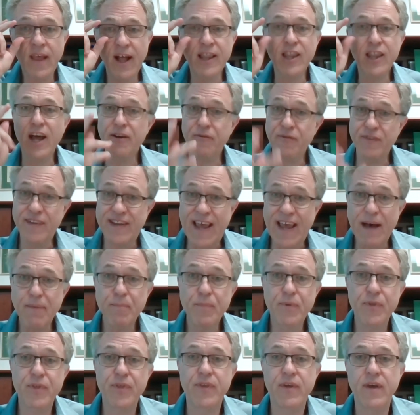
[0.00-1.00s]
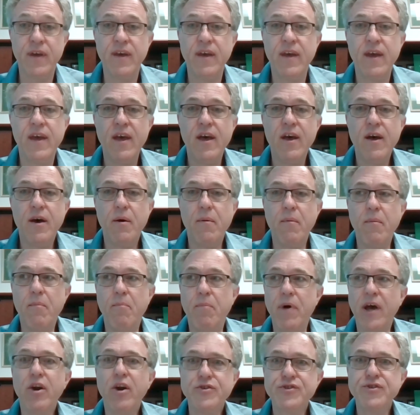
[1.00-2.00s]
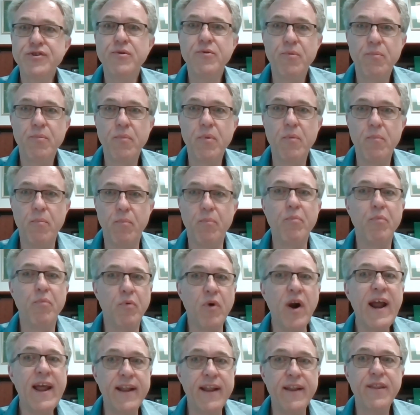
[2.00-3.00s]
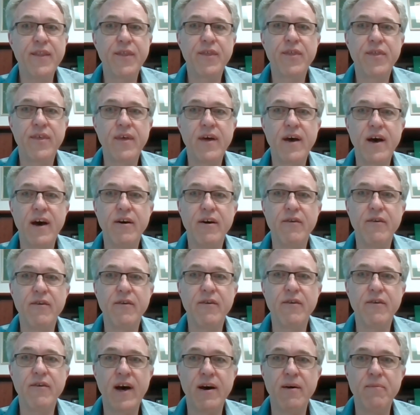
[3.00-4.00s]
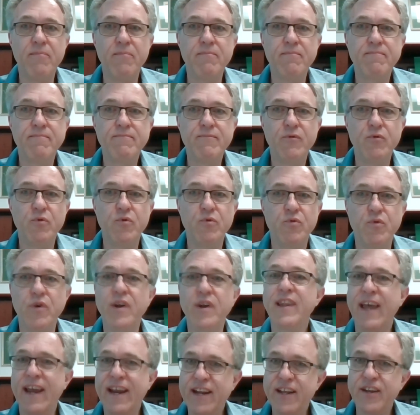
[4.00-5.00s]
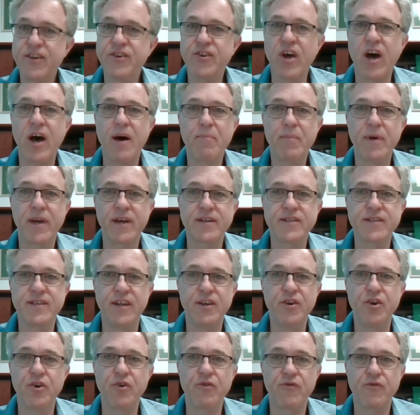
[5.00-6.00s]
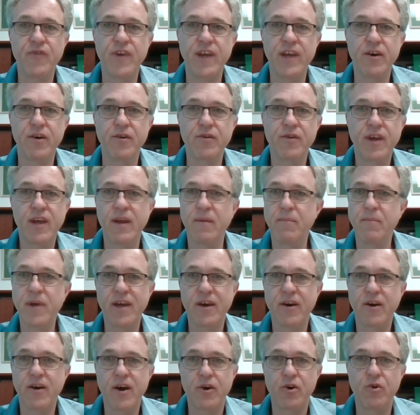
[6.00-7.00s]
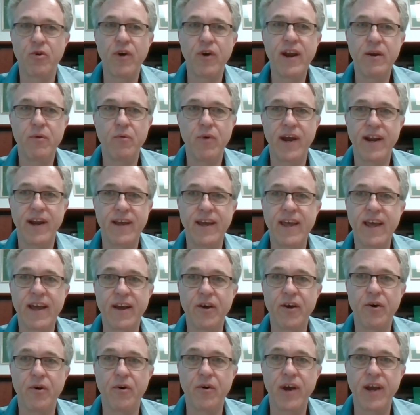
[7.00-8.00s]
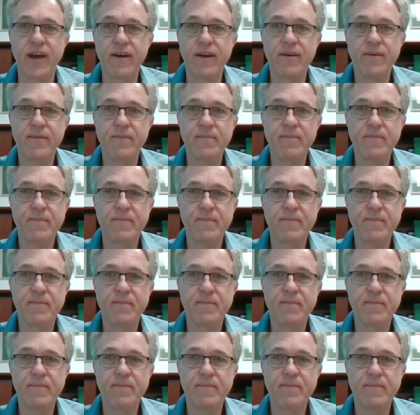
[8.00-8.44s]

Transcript: a lot of depth, but also breadth of related topics in your field can be a great way to get going.